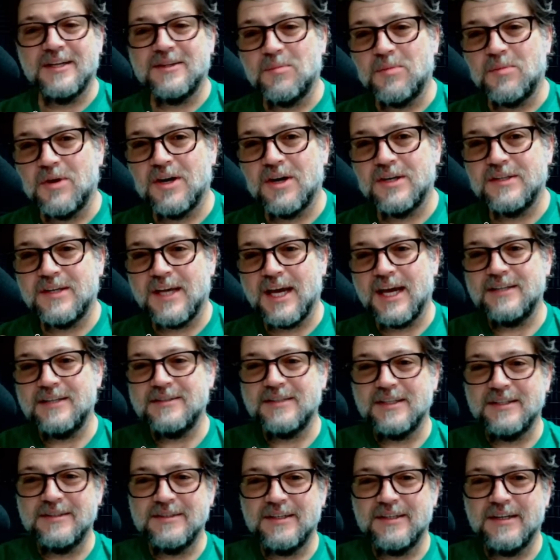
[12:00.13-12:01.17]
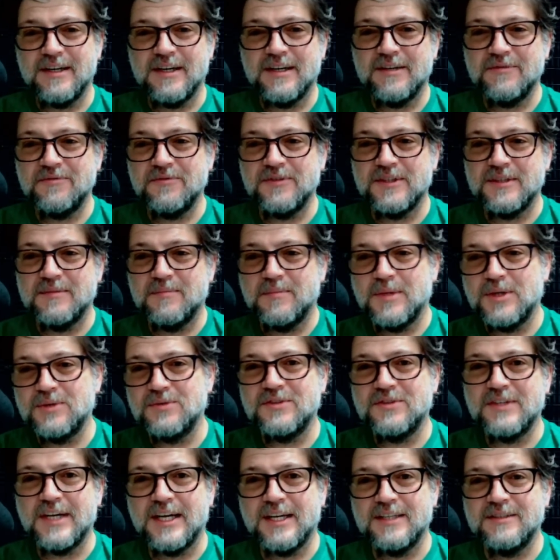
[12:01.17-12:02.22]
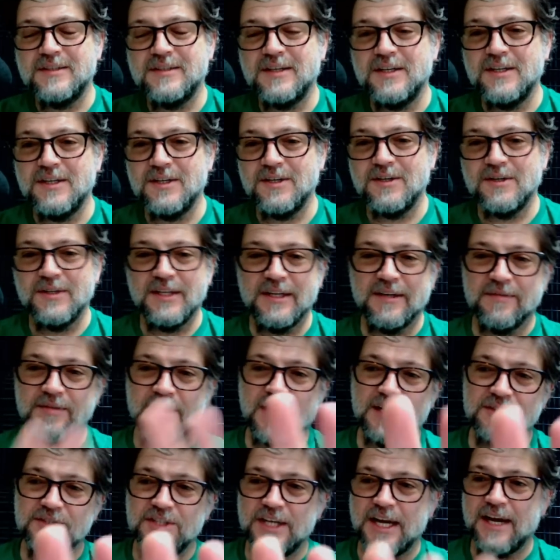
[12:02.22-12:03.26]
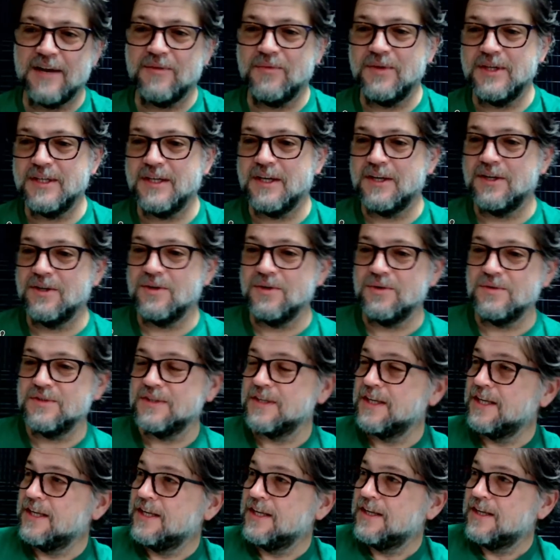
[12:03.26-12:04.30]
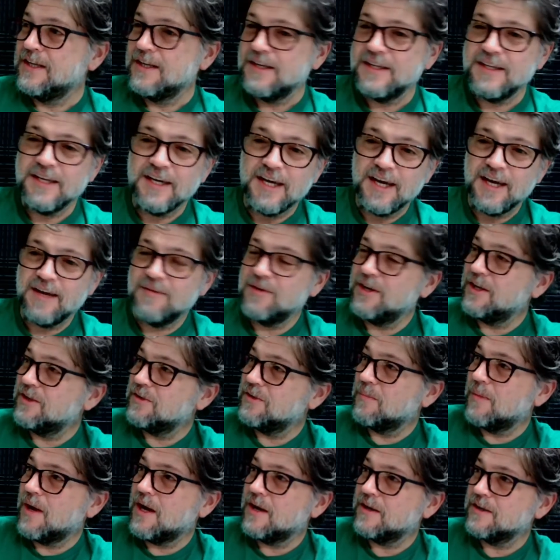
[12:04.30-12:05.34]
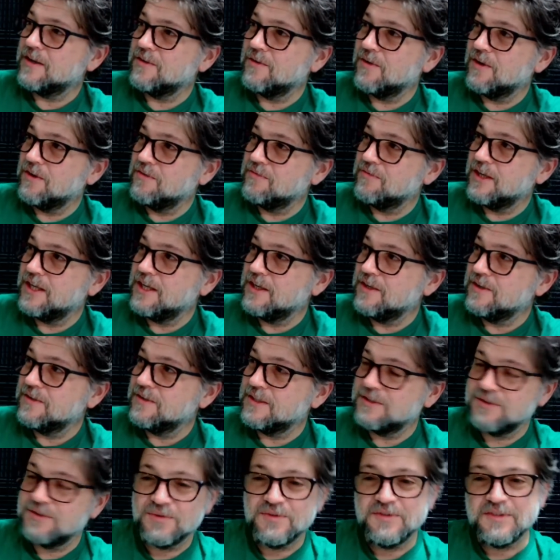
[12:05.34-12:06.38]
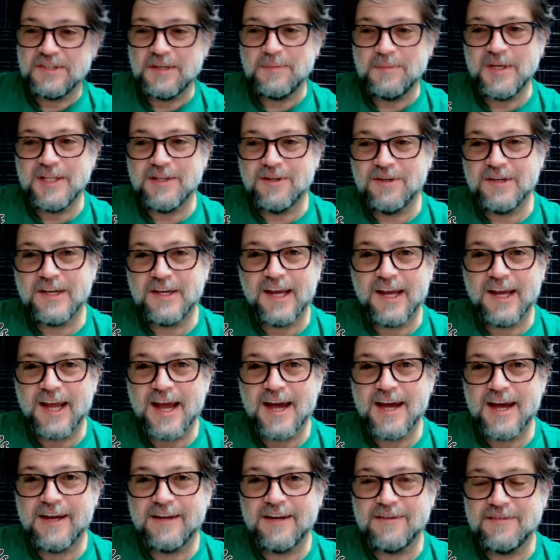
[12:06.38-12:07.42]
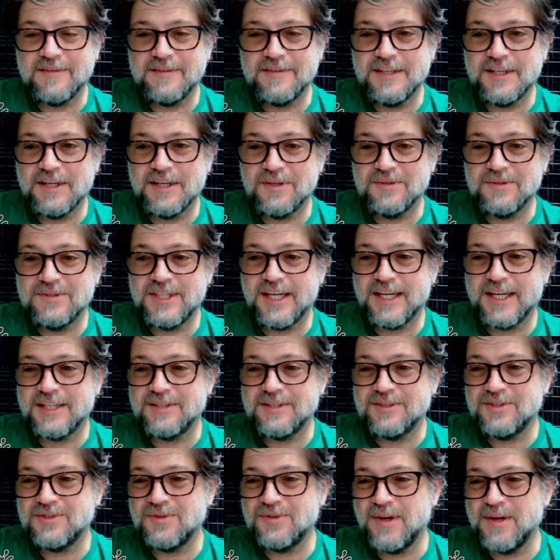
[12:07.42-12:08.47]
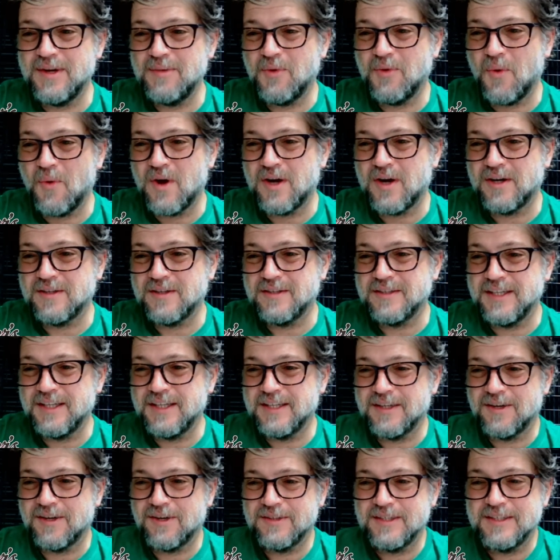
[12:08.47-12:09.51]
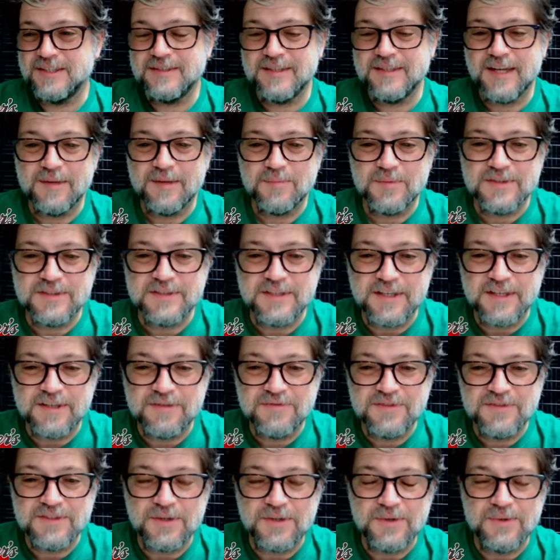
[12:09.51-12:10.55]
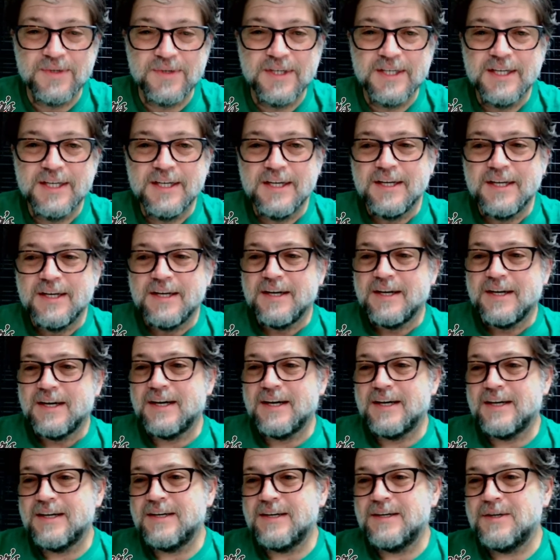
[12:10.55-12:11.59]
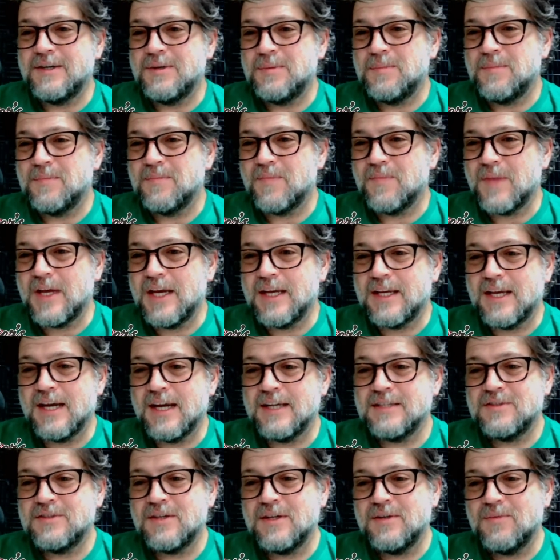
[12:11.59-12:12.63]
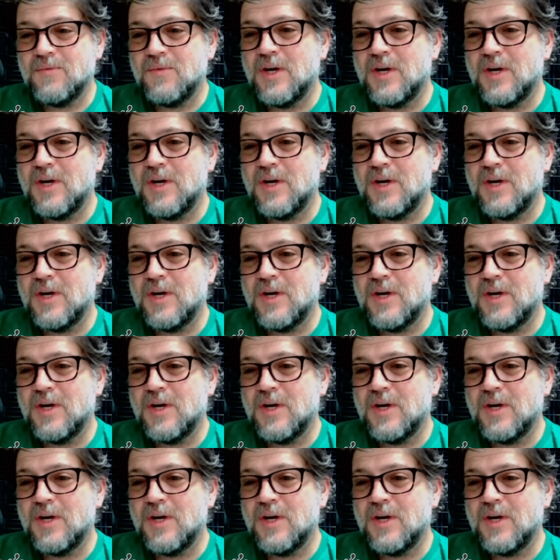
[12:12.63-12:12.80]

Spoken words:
got the broadcasting stuff and both sides here, and then I've got chat windows. Then I have another monitor over here that you'll see me looking at, you know, checking the stream quality and all this type of stuff. So, guys,